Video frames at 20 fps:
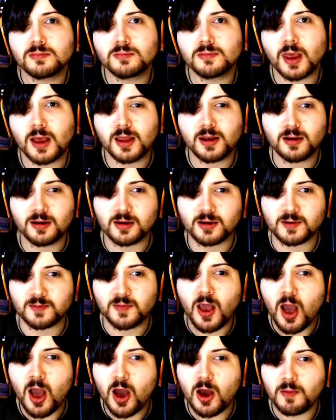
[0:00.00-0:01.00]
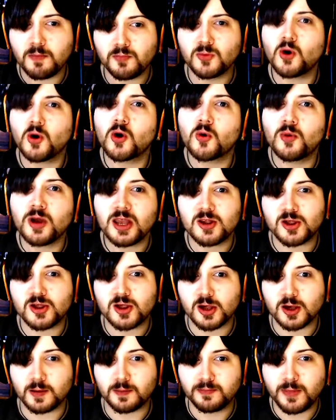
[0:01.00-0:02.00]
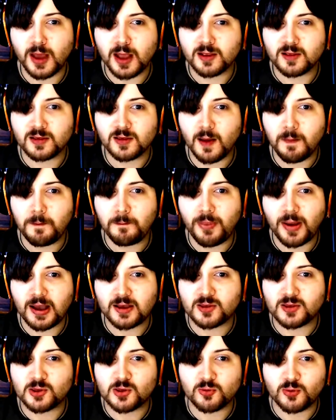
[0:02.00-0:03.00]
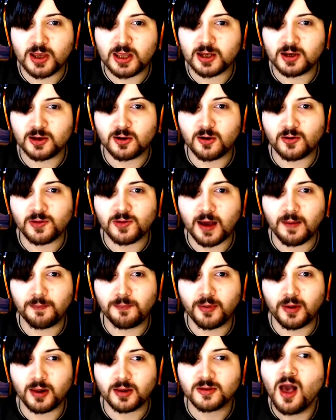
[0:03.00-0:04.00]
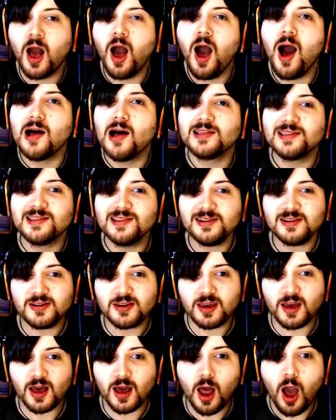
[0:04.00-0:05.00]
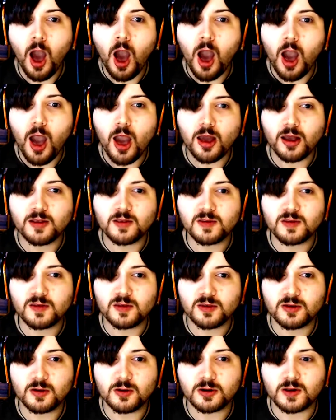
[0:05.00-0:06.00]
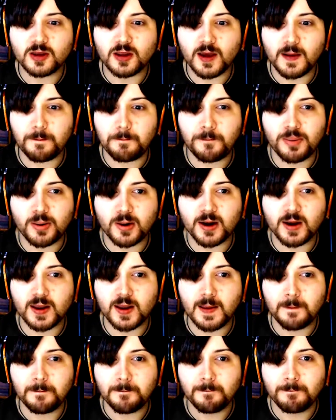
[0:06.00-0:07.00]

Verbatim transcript: I don't know. Norwegia. It's up by Sweden and all that bollocks. Look at... It's so damn pretty.